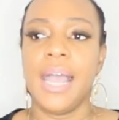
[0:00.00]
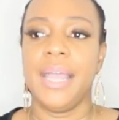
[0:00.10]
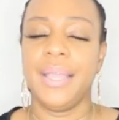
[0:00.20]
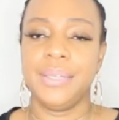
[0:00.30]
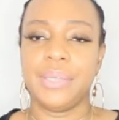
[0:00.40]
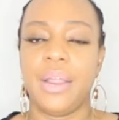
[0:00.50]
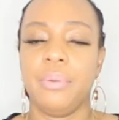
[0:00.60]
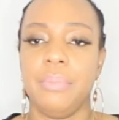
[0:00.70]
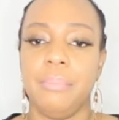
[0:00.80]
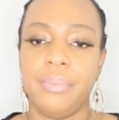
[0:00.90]
And I
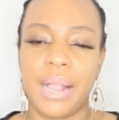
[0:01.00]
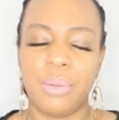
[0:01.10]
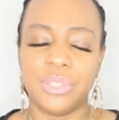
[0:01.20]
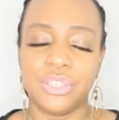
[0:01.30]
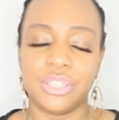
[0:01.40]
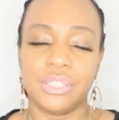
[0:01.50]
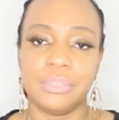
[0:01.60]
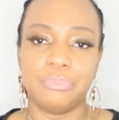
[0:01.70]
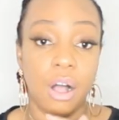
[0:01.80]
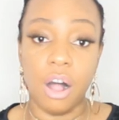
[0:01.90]
remember I was
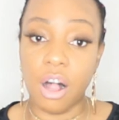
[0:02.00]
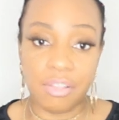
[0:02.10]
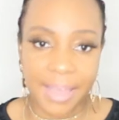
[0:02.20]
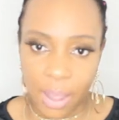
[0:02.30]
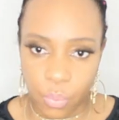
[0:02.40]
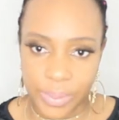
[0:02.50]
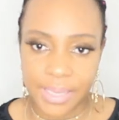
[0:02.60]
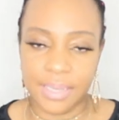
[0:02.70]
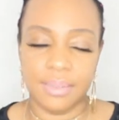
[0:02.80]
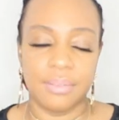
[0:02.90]
just all that
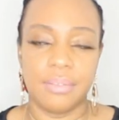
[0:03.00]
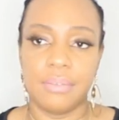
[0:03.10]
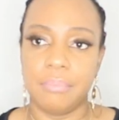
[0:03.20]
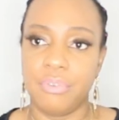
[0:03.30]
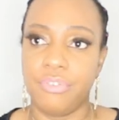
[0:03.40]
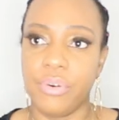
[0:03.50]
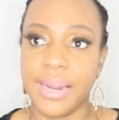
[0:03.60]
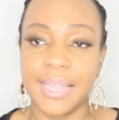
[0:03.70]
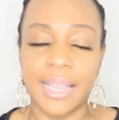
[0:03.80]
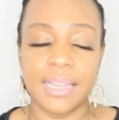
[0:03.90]
week
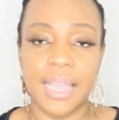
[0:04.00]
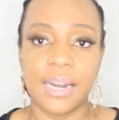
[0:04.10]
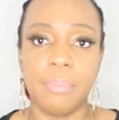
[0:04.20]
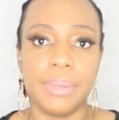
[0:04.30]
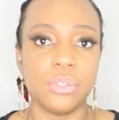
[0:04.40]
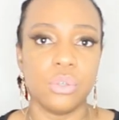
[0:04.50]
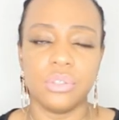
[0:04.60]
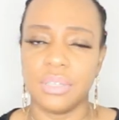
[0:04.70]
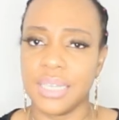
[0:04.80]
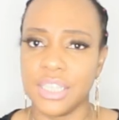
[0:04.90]
before I get, get up and go
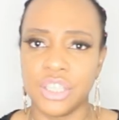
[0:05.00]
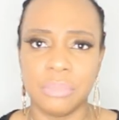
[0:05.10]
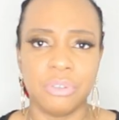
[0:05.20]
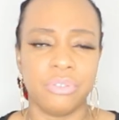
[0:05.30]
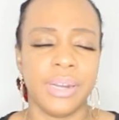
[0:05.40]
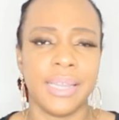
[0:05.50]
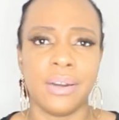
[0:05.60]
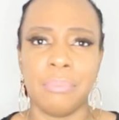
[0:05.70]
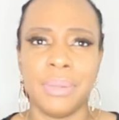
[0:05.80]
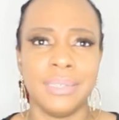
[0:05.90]
to the kitchen, before I
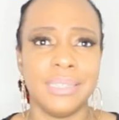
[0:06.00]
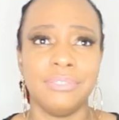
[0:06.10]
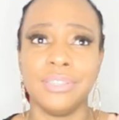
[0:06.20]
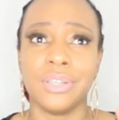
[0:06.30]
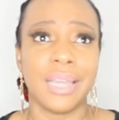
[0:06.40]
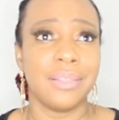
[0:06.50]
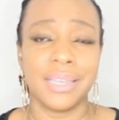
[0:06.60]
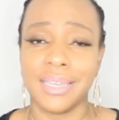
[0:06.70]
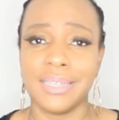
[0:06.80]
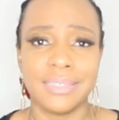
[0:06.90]
get up and even look at the
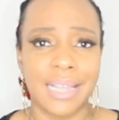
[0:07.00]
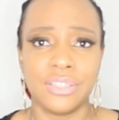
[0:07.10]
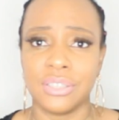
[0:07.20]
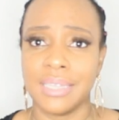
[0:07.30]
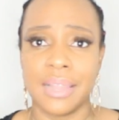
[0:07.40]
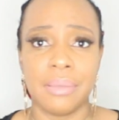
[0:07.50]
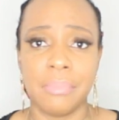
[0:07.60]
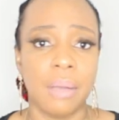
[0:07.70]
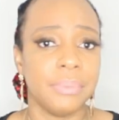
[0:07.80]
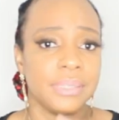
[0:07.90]
kids, I just get
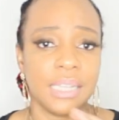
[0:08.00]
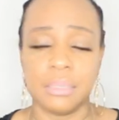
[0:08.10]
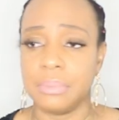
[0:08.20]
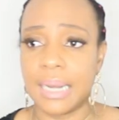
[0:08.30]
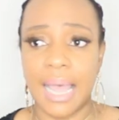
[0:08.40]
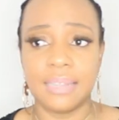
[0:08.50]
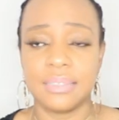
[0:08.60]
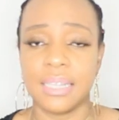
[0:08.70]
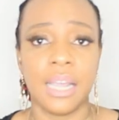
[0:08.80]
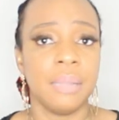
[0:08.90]
them up and tell them
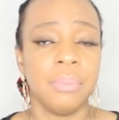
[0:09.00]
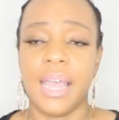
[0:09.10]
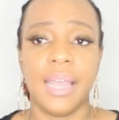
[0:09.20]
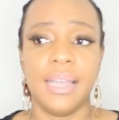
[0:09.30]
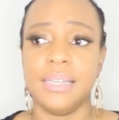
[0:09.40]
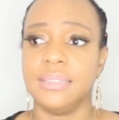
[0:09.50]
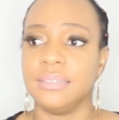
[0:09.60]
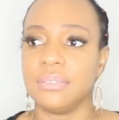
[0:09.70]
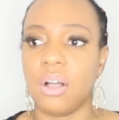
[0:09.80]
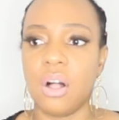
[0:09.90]
class time.
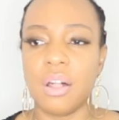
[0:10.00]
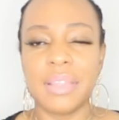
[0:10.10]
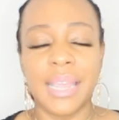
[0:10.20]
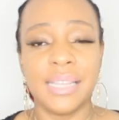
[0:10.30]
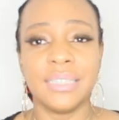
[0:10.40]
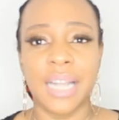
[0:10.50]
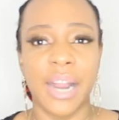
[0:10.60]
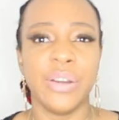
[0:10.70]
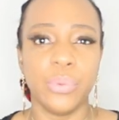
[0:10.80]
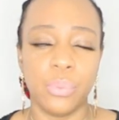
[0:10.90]
And all that
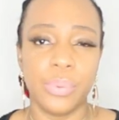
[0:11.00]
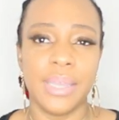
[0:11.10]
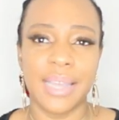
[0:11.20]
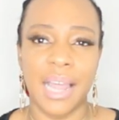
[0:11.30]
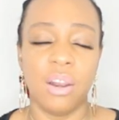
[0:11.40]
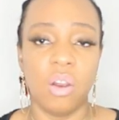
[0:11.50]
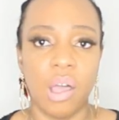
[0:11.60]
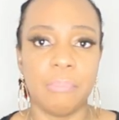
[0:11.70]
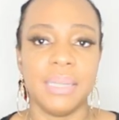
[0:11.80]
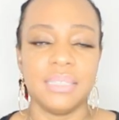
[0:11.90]
entire week, I
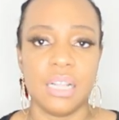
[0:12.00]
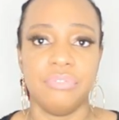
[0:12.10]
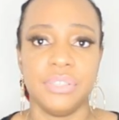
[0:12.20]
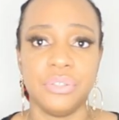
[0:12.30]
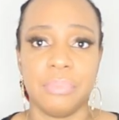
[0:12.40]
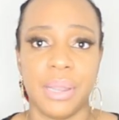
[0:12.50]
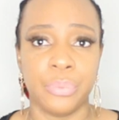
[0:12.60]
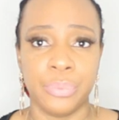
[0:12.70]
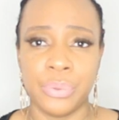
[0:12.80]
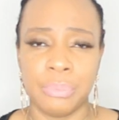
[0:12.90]
locked myself into
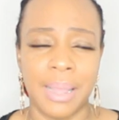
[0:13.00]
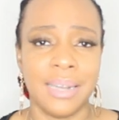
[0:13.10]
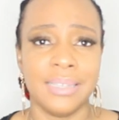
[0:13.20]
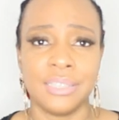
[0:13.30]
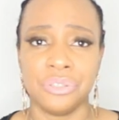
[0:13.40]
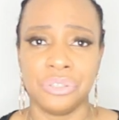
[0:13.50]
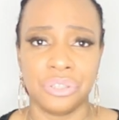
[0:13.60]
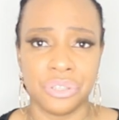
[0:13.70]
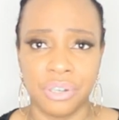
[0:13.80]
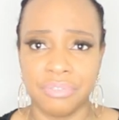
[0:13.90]
room. I listened to
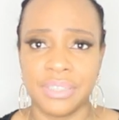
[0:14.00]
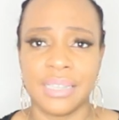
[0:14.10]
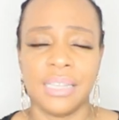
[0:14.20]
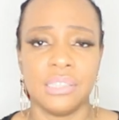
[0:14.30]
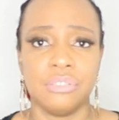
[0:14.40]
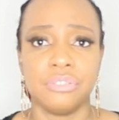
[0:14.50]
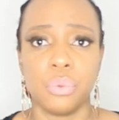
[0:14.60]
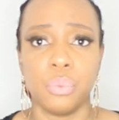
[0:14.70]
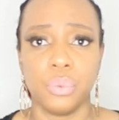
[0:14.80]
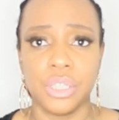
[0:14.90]
service, I listened to
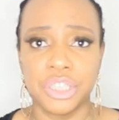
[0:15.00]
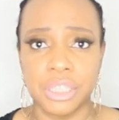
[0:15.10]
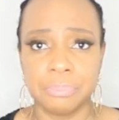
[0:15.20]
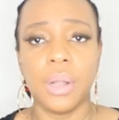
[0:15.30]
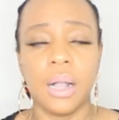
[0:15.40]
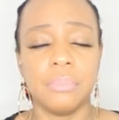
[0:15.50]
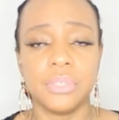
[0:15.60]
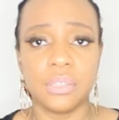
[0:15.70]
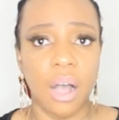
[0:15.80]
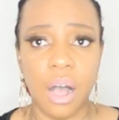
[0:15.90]
the worship um,
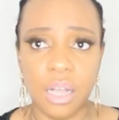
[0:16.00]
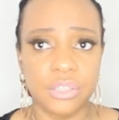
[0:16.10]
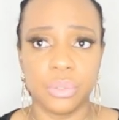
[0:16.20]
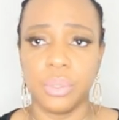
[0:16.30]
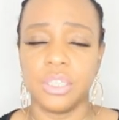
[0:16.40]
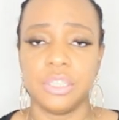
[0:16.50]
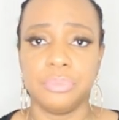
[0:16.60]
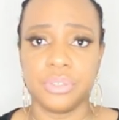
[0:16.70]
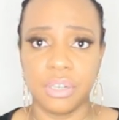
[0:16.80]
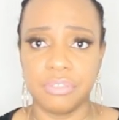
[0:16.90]
songs or
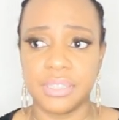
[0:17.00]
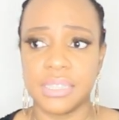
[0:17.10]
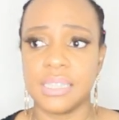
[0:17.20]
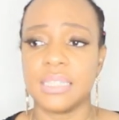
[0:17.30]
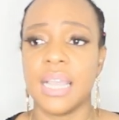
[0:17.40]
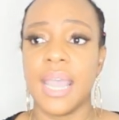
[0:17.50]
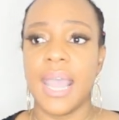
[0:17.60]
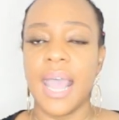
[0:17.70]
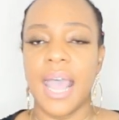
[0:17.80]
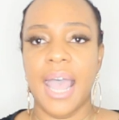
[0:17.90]
worship services
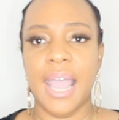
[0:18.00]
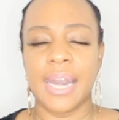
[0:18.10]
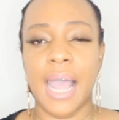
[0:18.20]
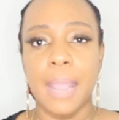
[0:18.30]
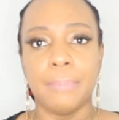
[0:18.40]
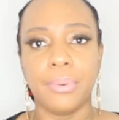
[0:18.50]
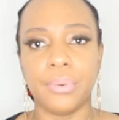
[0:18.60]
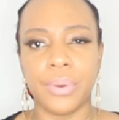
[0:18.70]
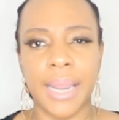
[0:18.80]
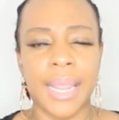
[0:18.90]
and I
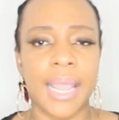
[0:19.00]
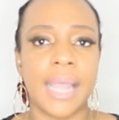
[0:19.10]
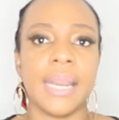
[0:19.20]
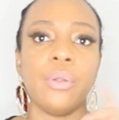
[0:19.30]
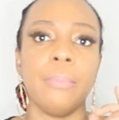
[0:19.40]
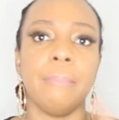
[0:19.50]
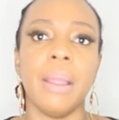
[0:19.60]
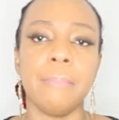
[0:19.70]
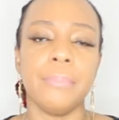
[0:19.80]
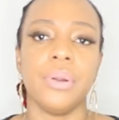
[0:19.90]
pray and I
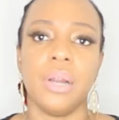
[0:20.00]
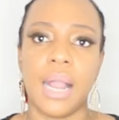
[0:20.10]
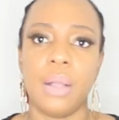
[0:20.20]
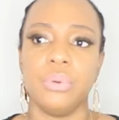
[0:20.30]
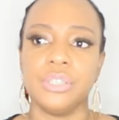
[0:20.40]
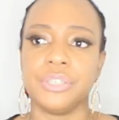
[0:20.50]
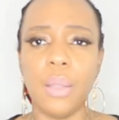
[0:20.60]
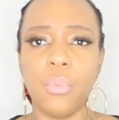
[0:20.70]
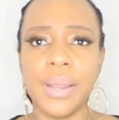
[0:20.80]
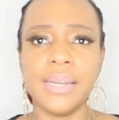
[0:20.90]
remember I
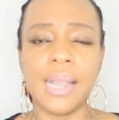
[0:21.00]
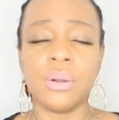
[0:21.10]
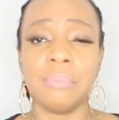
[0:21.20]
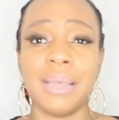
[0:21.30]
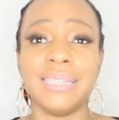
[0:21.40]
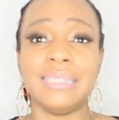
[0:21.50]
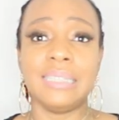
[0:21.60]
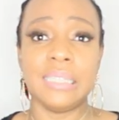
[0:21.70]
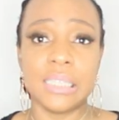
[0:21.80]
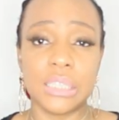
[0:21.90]
was I went down on my
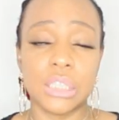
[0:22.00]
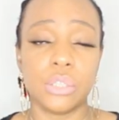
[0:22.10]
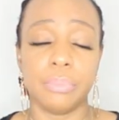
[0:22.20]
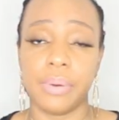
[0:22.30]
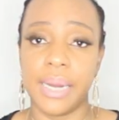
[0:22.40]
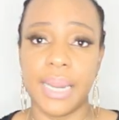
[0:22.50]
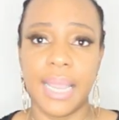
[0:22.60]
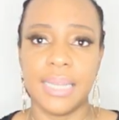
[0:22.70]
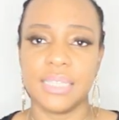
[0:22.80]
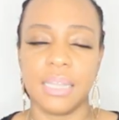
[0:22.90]
knees to pray
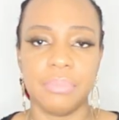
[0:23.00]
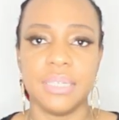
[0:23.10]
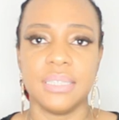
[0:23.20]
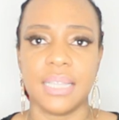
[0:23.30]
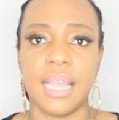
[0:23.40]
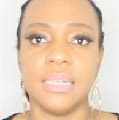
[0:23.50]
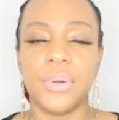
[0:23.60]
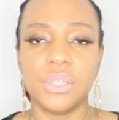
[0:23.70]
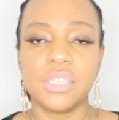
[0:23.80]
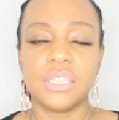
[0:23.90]
and something
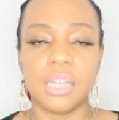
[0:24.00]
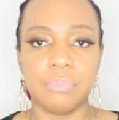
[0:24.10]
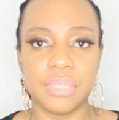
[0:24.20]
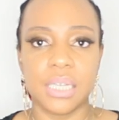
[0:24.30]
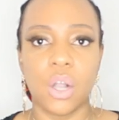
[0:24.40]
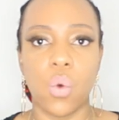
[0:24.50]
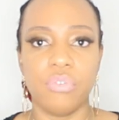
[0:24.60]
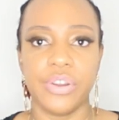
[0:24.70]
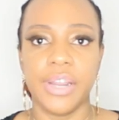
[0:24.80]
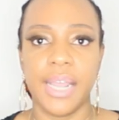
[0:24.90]
said put something
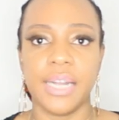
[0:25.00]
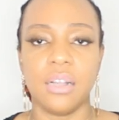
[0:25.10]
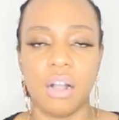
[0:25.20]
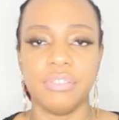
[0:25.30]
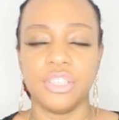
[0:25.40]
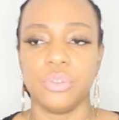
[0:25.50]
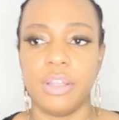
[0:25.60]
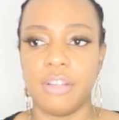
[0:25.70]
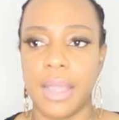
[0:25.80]
over your head cover so I,